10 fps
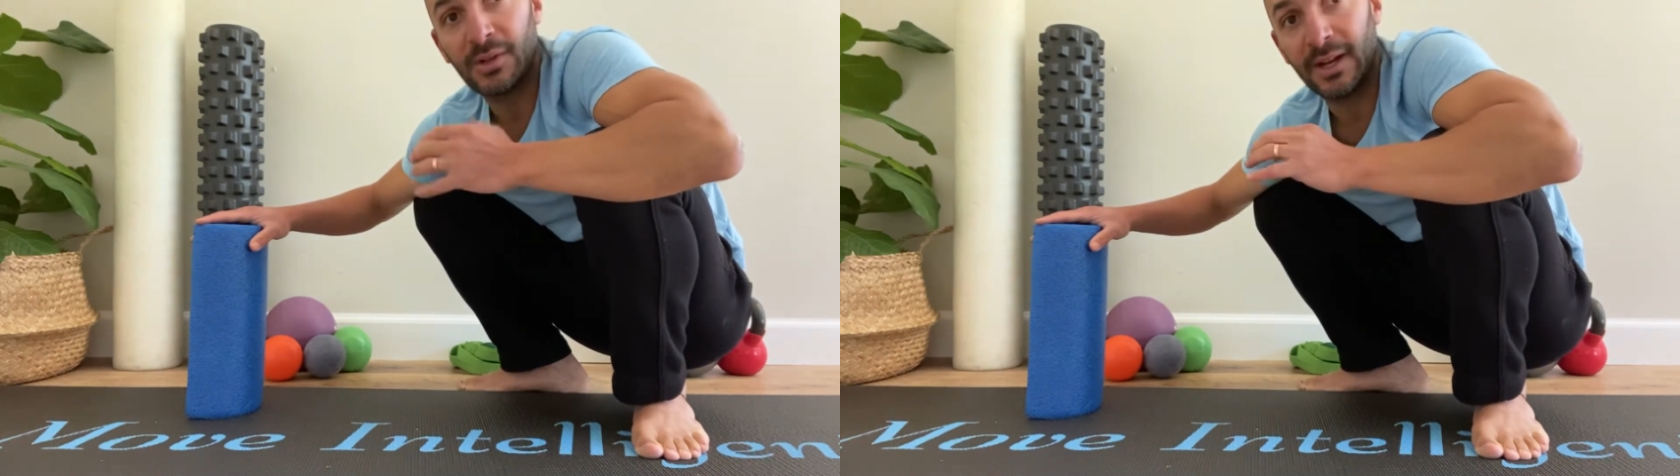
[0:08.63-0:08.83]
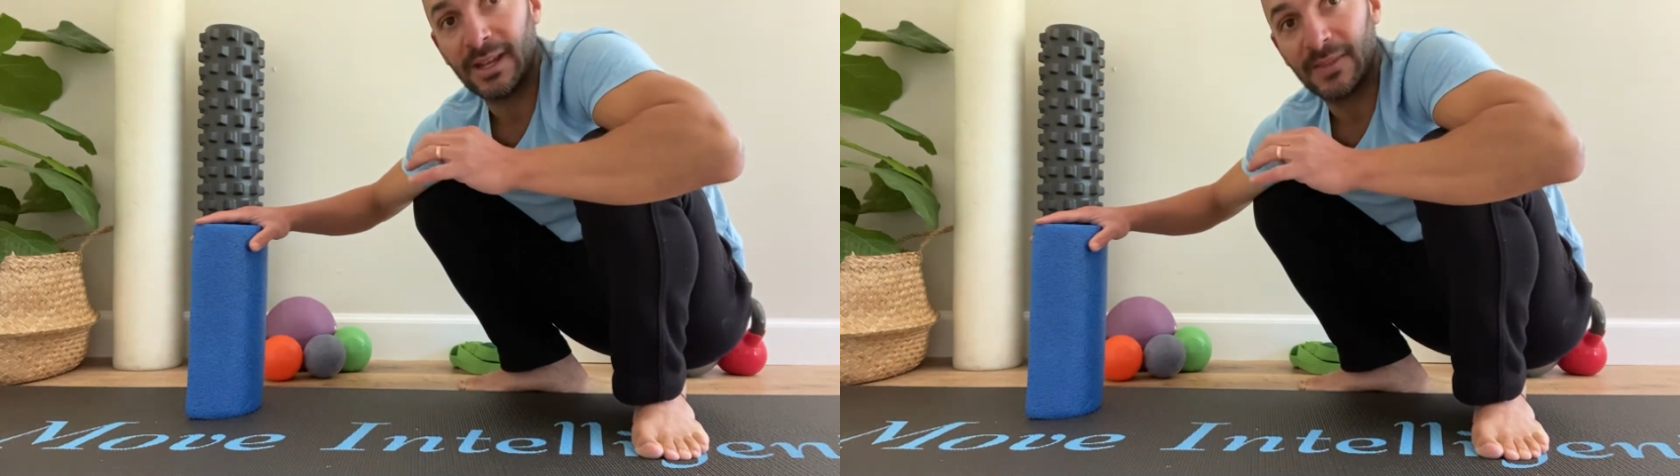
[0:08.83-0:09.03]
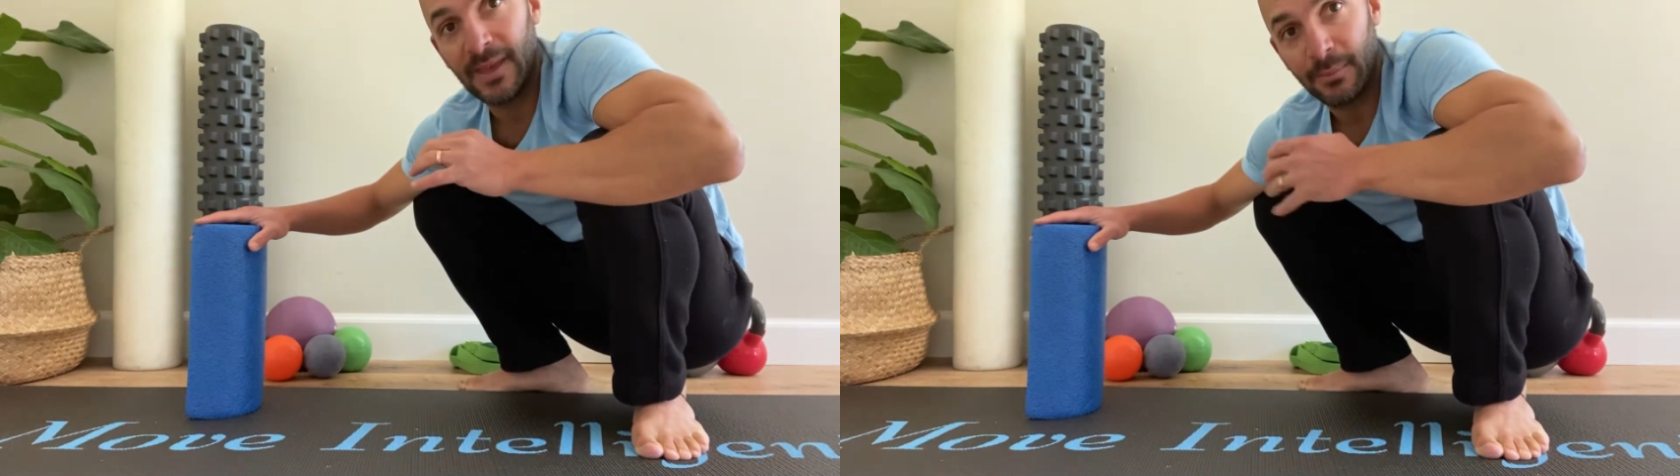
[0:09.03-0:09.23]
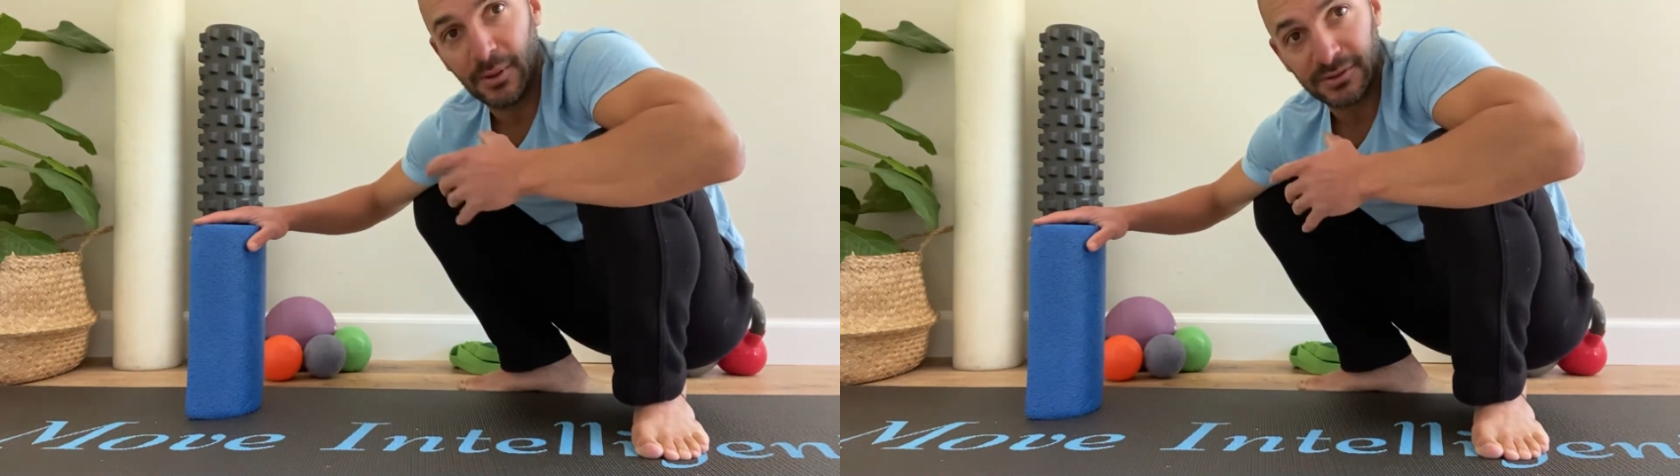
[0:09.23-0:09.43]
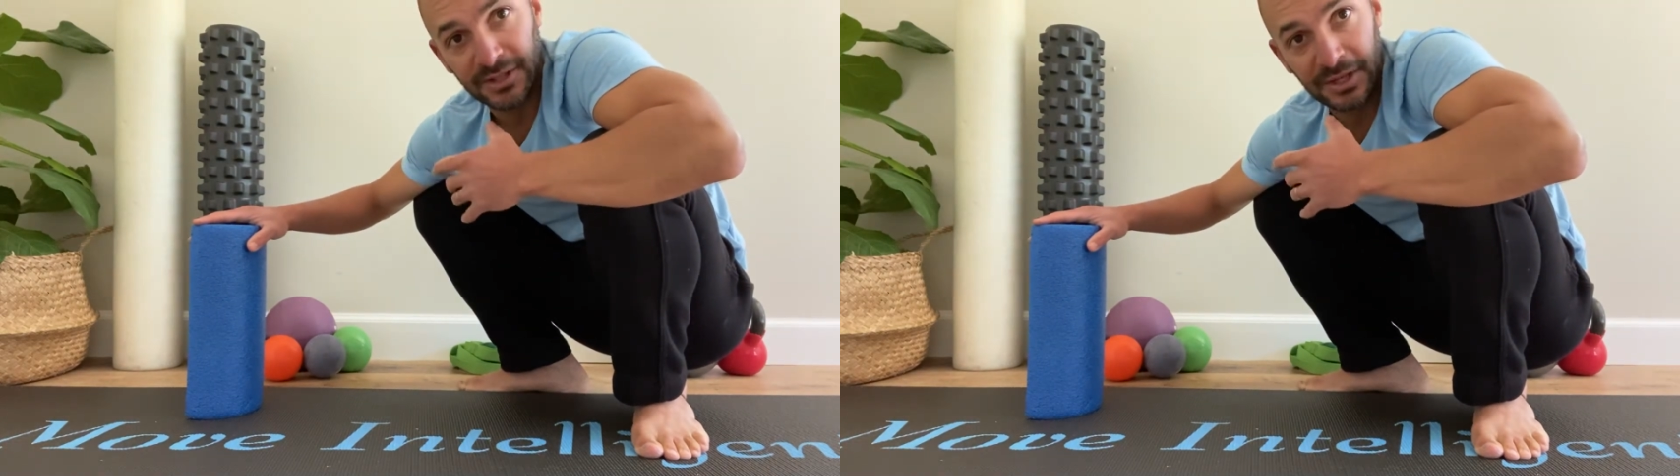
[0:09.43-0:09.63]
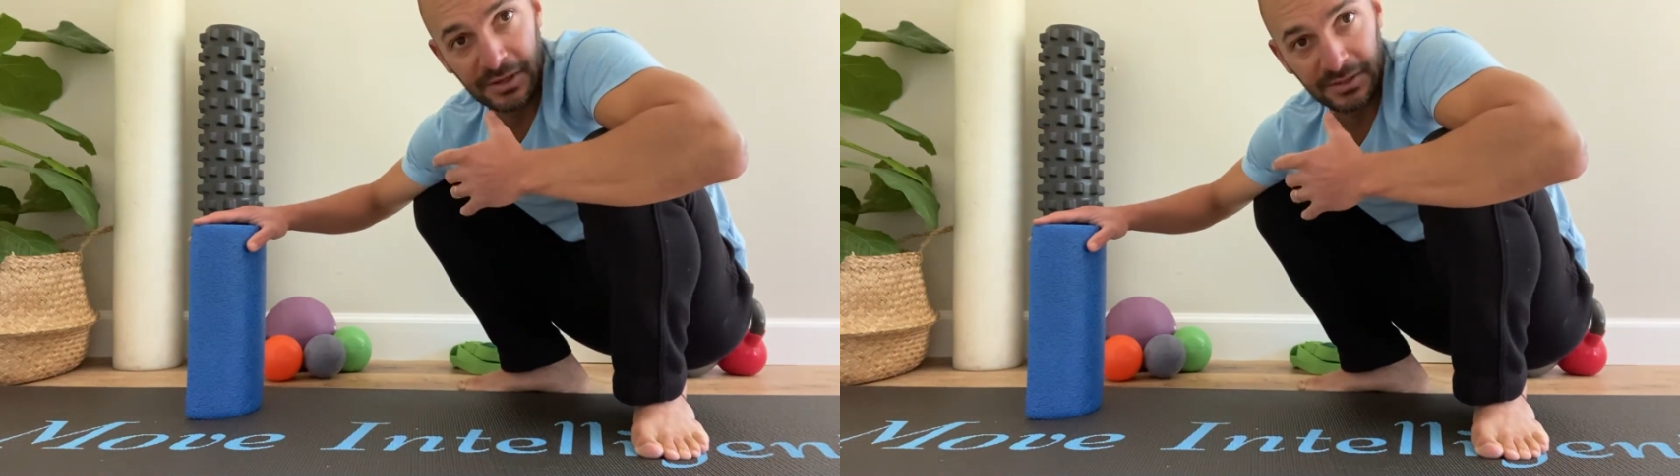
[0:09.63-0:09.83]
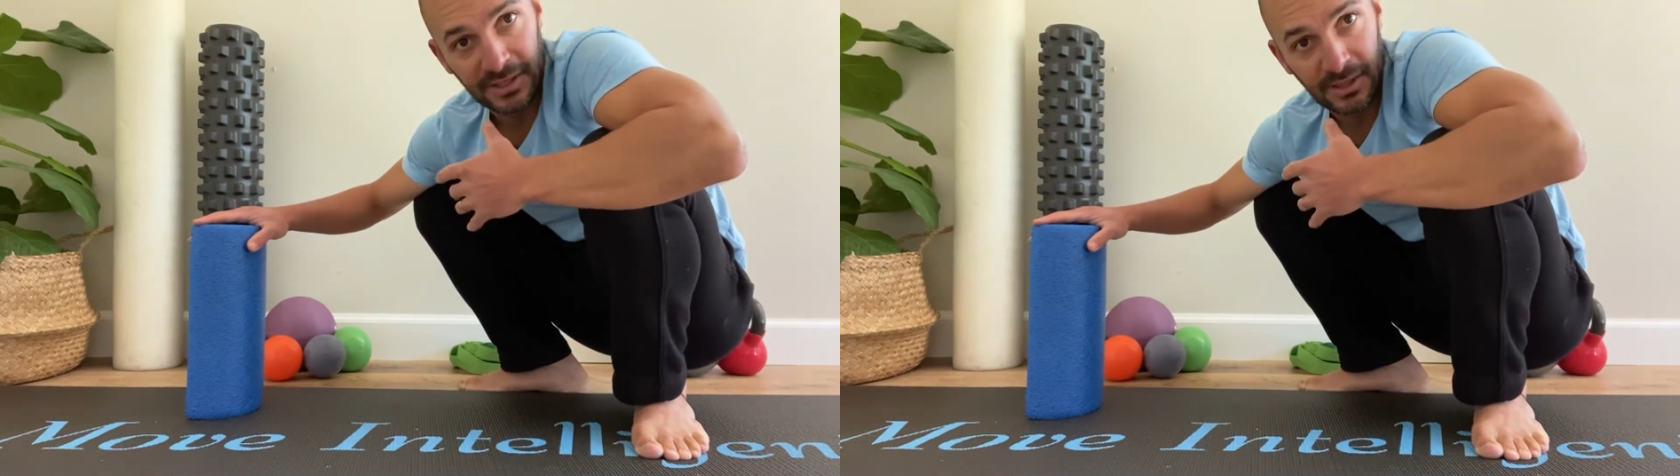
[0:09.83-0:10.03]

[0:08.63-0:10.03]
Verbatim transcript: trying to get that posterior